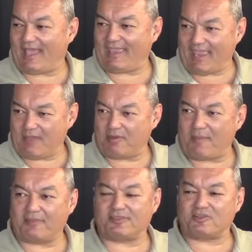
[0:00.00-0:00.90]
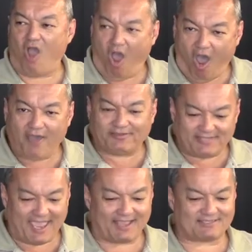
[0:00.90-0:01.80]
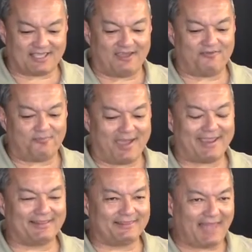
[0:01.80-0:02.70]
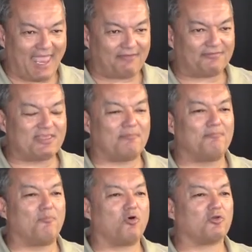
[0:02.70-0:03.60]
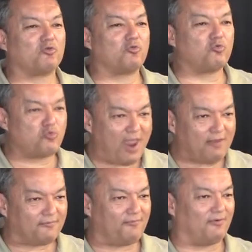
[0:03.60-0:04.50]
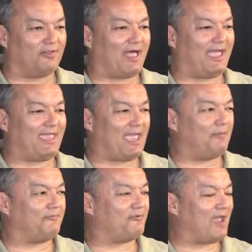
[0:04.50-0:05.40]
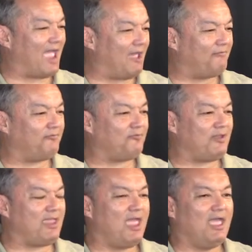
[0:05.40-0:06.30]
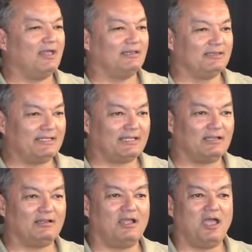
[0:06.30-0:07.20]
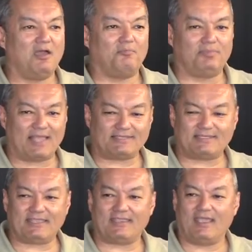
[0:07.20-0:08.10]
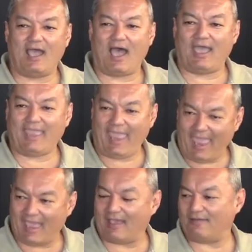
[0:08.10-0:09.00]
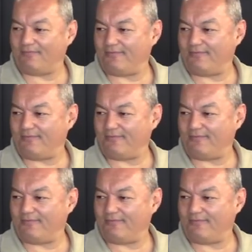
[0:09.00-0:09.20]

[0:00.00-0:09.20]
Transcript: I am about the context of my life, the more grateful I am for every little blessing I have.